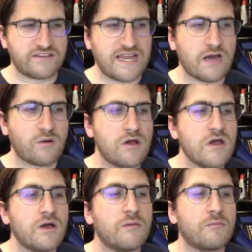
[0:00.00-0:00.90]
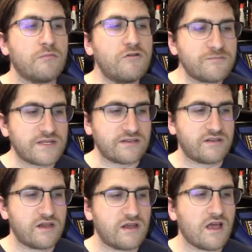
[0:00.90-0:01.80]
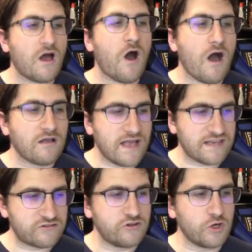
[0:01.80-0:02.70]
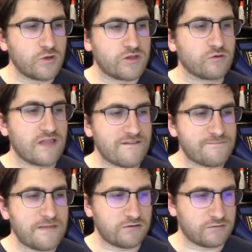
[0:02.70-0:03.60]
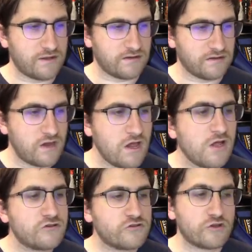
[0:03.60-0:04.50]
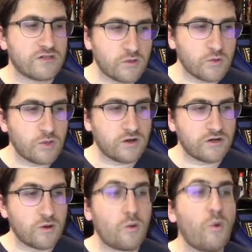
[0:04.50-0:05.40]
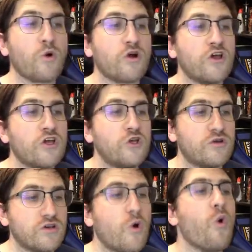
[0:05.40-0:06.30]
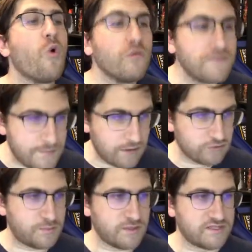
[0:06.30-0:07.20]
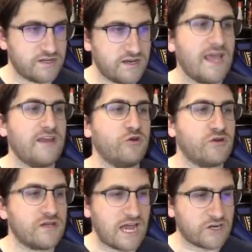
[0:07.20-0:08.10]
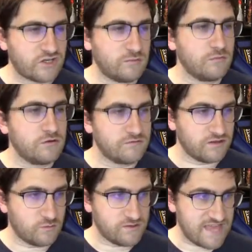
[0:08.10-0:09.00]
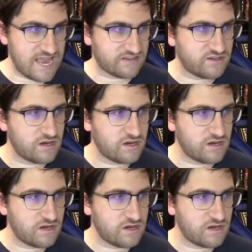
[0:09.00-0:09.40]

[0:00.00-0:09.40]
Now, movement all has to do with the left mouse button. So you click where you want to go, or you can hold the mouse button and you can actually move with that.